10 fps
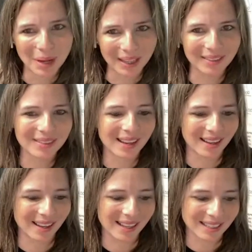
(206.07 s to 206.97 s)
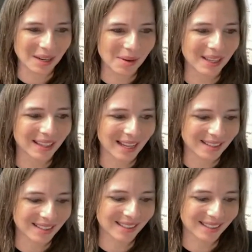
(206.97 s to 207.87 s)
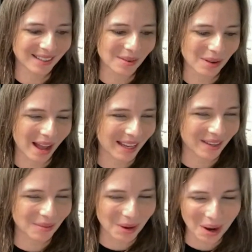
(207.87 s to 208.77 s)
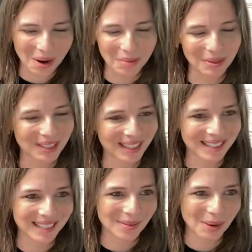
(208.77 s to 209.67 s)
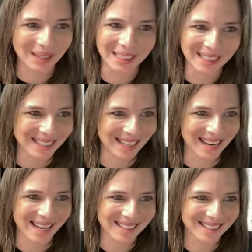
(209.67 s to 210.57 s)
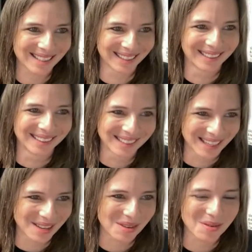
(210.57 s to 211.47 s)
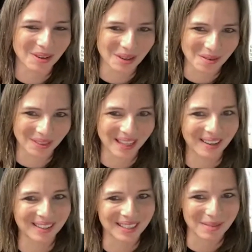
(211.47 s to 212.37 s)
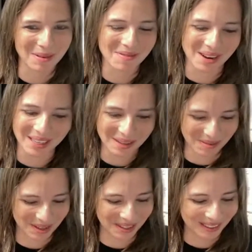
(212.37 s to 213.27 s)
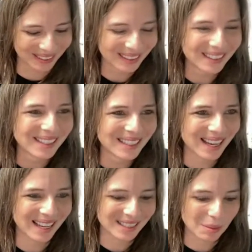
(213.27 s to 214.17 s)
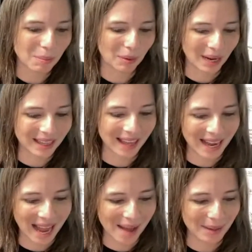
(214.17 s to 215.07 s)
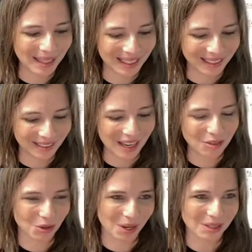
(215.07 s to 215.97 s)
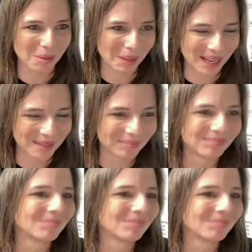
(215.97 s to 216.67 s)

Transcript: But I'll tell you what, I could 100% see one leading to the next. You're an overthinker. It's going to be very difficult to break that habit and trust the plan.